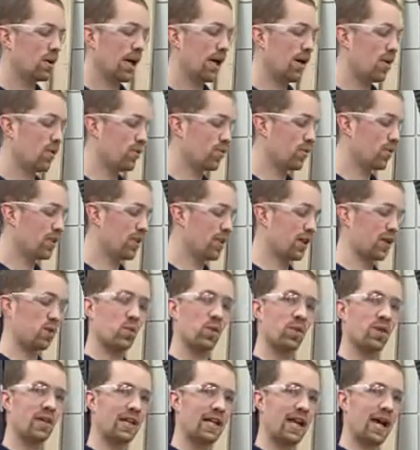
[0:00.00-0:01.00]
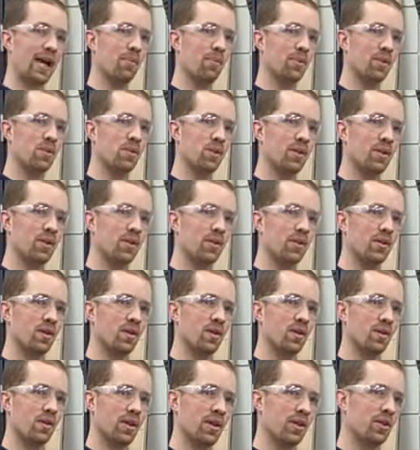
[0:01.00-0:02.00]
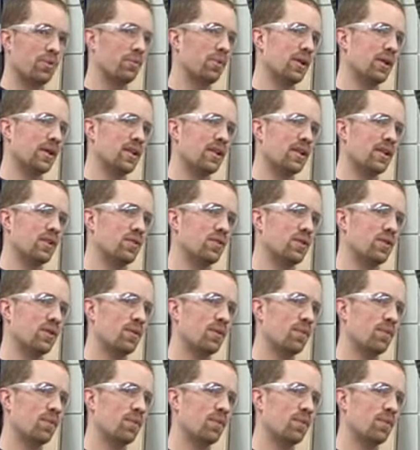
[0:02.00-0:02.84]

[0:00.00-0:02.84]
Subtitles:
How thick will the gap between the blade leaves?